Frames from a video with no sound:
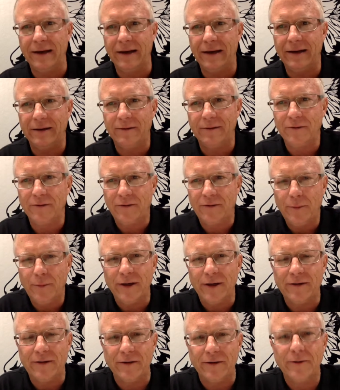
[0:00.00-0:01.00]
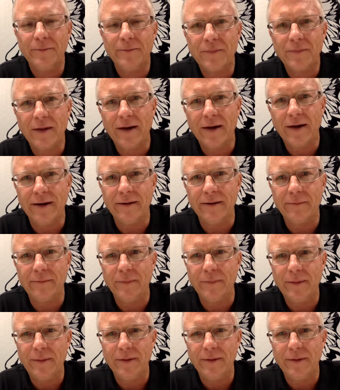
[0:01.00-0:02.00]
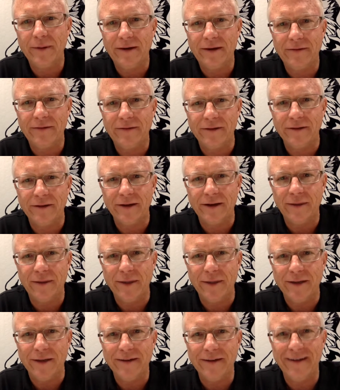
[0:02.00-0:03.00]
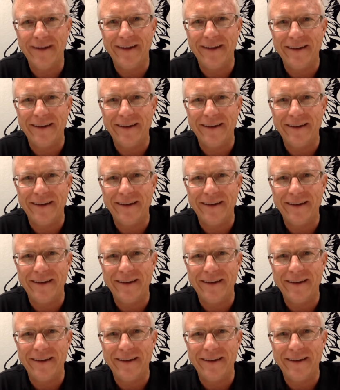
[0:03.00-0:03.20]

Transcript: Yeah, I was hoping to. Maybe I'll have to dub it.